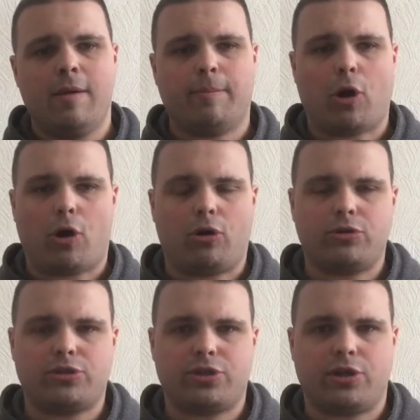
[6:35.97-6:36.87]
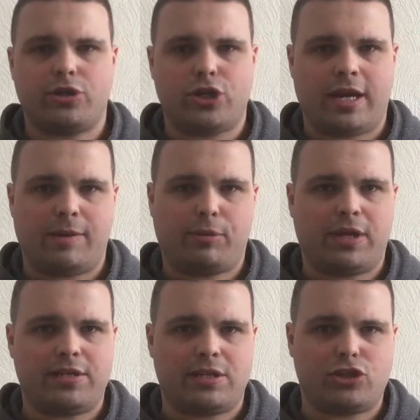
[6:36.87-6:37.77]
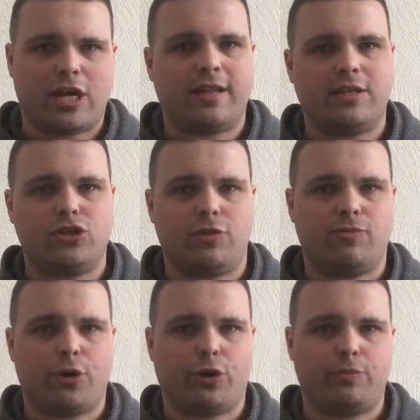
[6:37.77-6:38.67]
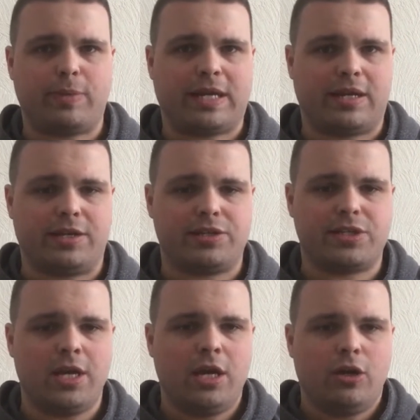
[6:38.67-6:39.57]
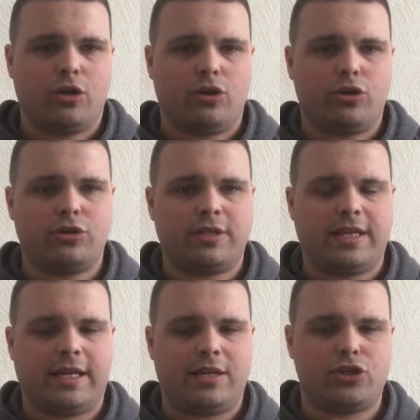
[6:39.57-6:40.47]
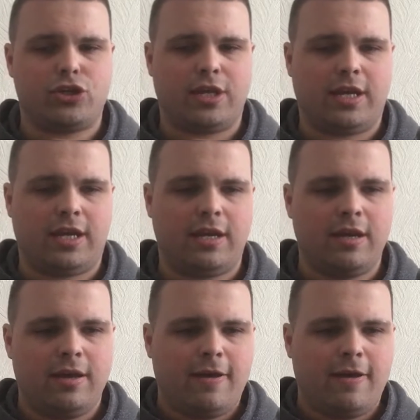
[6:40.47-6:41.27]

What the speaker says: But also she plays a challenging role because not only is she